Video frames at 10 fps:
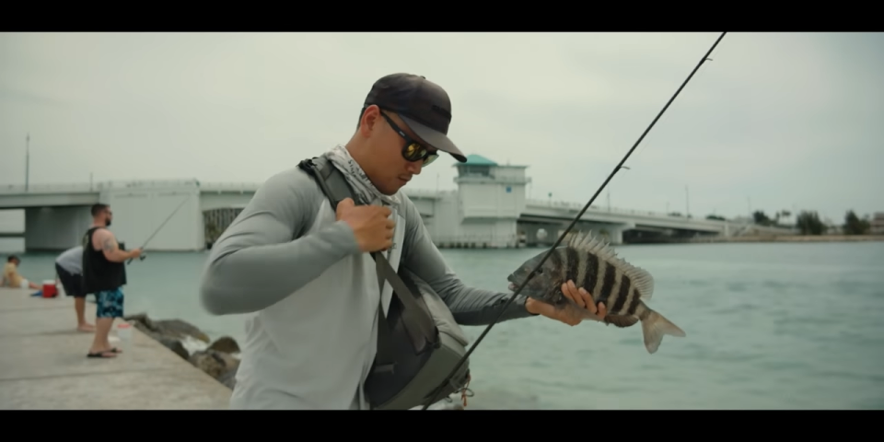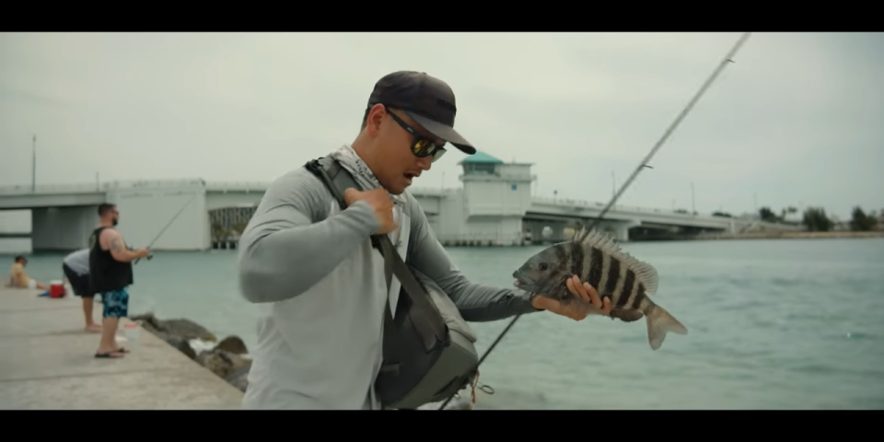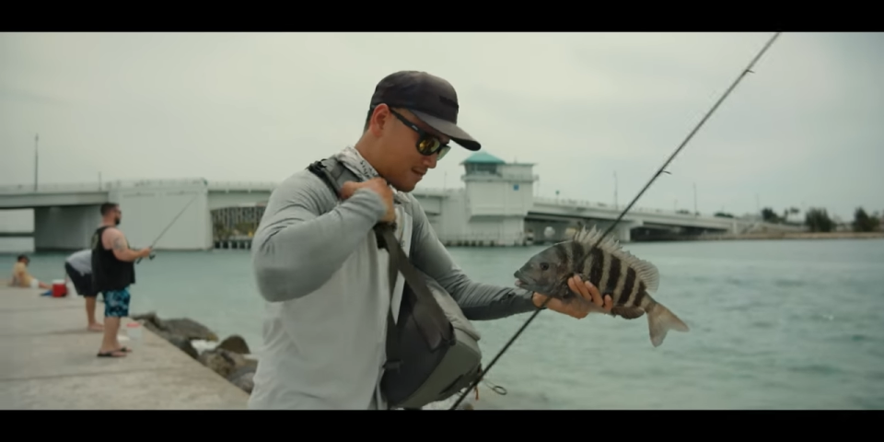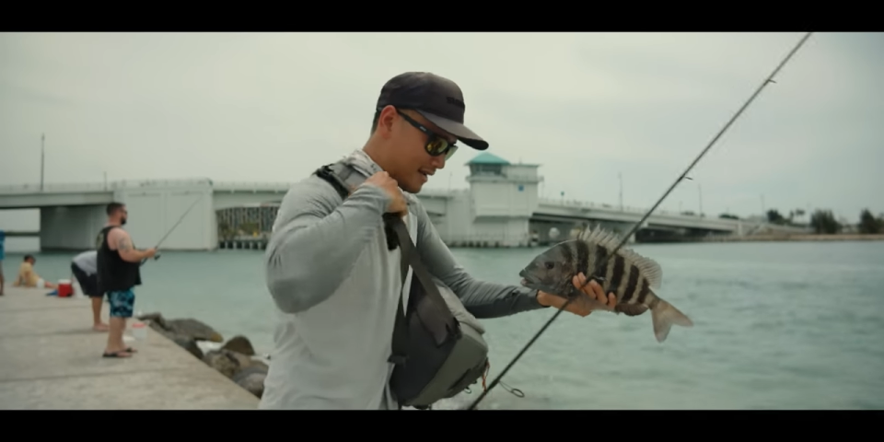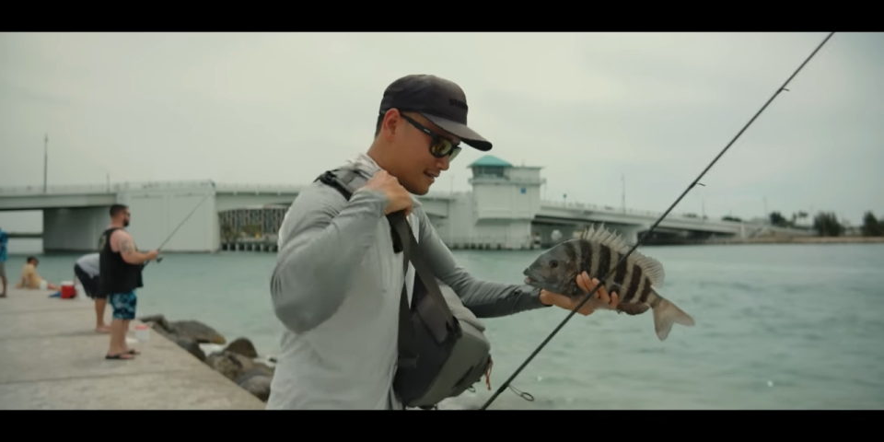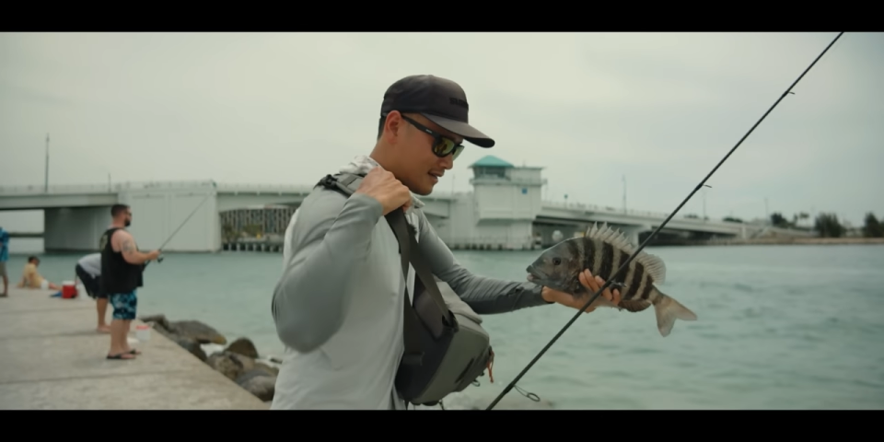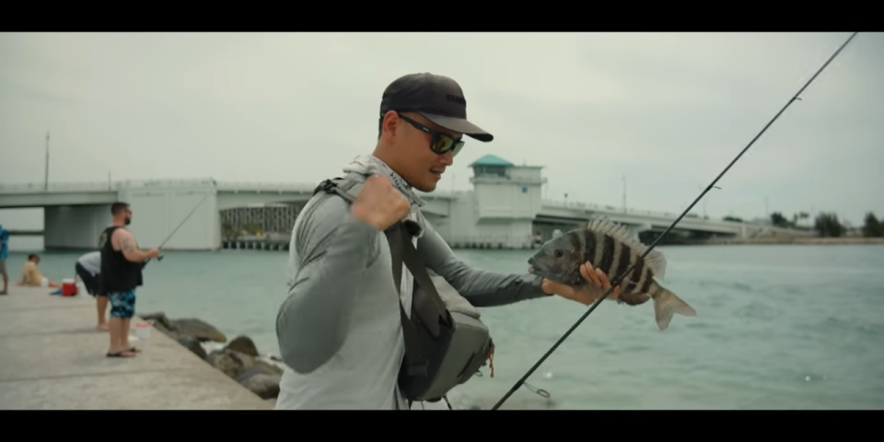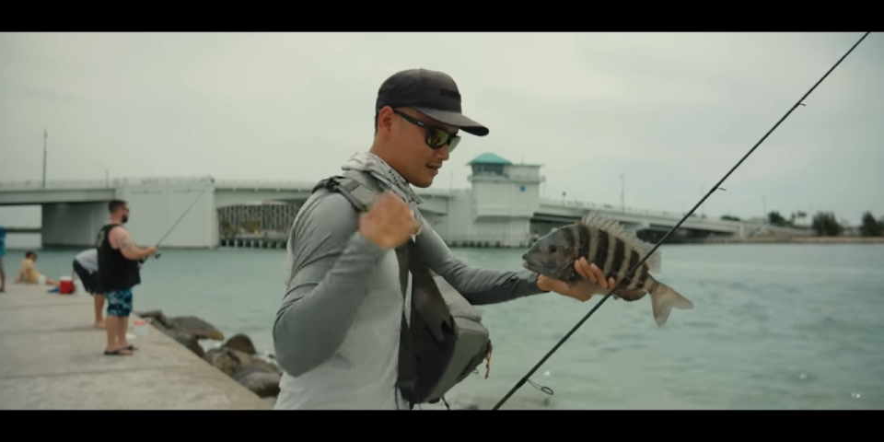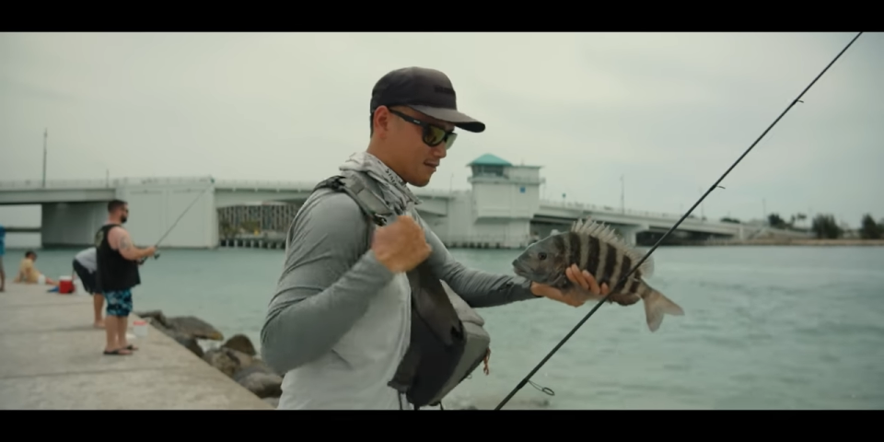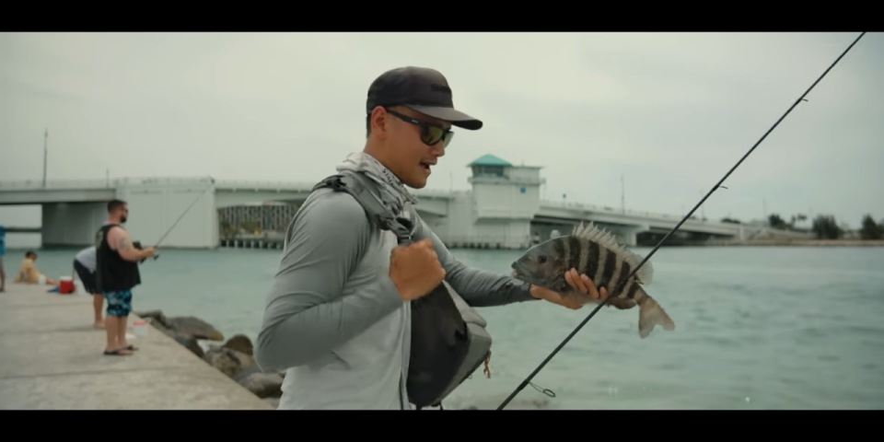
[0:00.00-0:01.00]
probably a
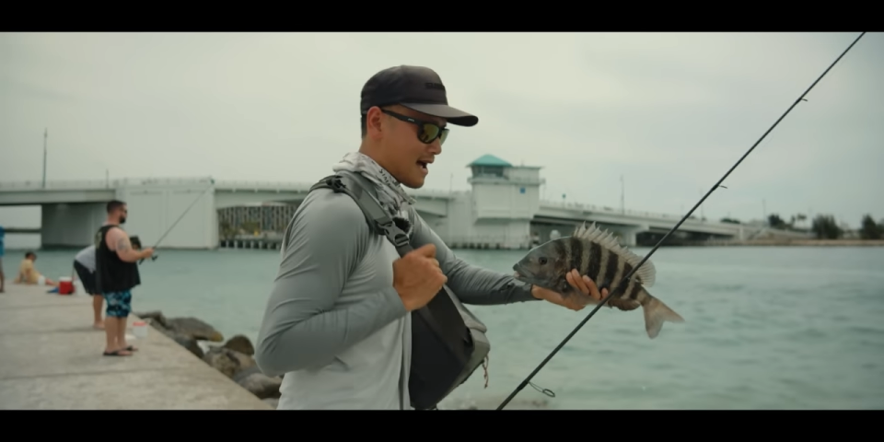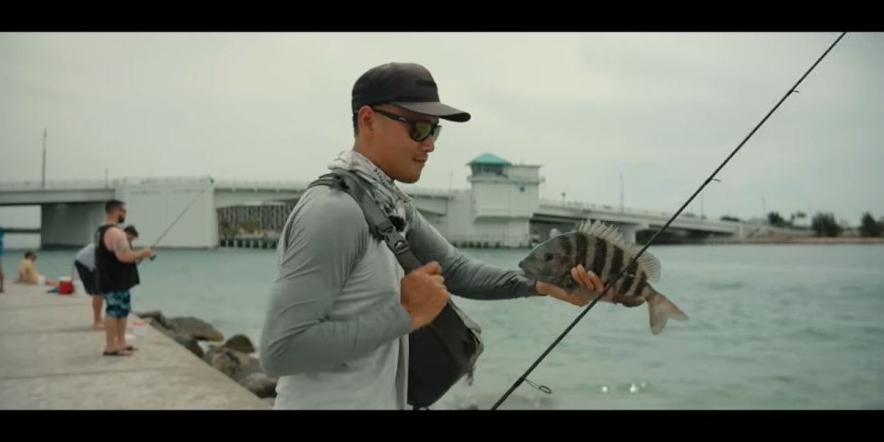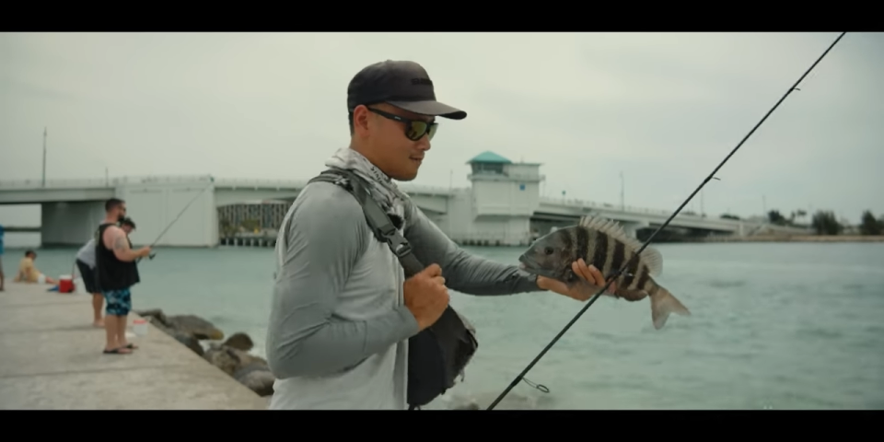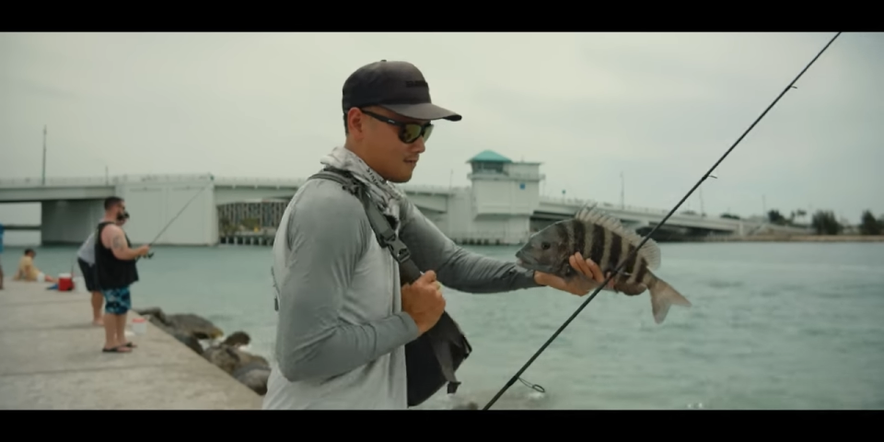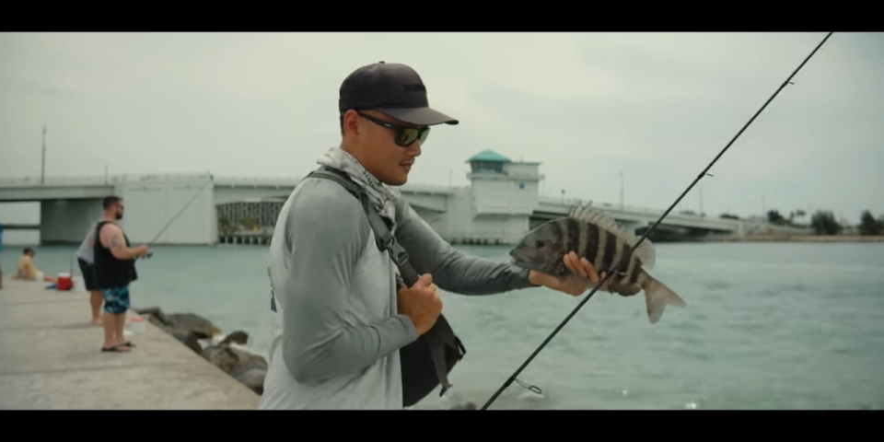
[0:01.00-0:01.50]
dozen crab